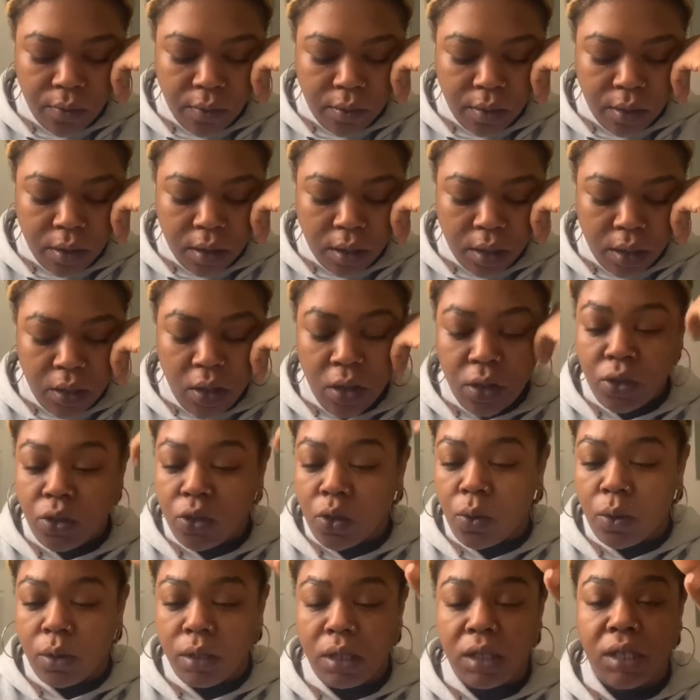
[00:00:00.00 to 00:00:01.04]
You're
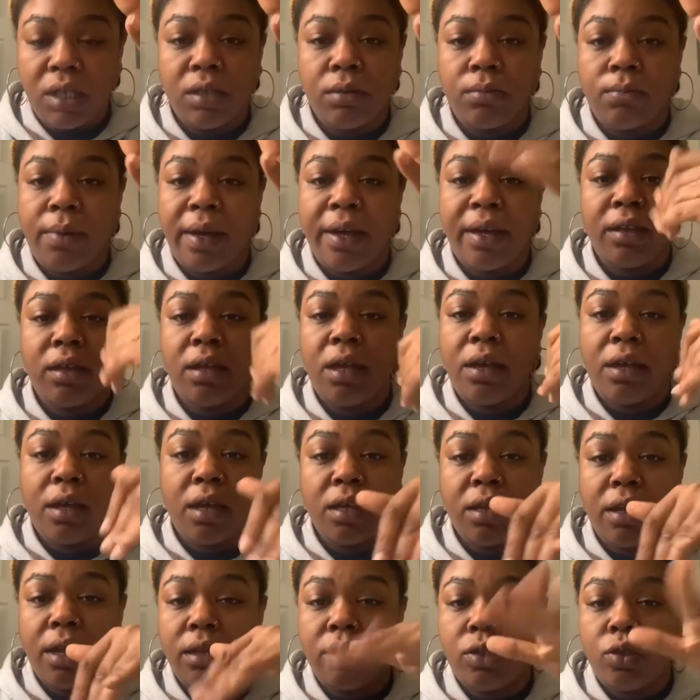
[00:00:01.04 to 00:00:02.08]
doing it by thinking
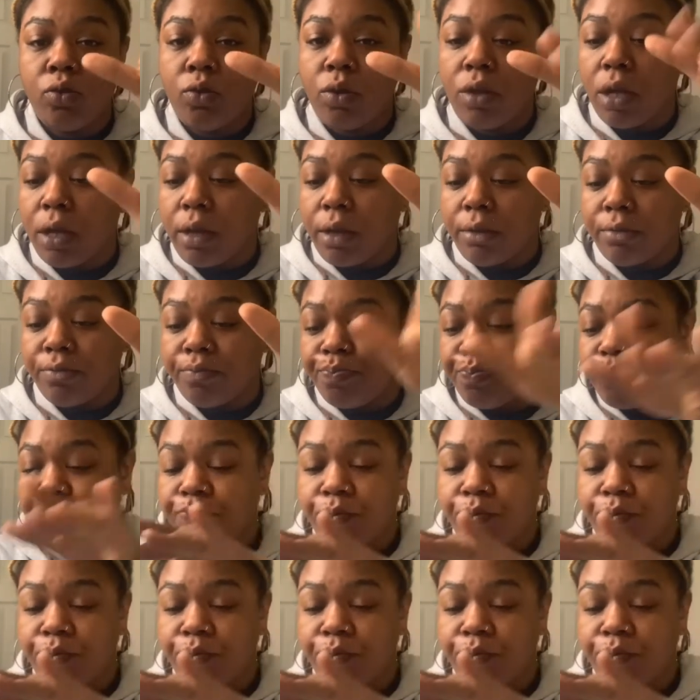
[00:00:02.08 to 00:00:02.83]
that you can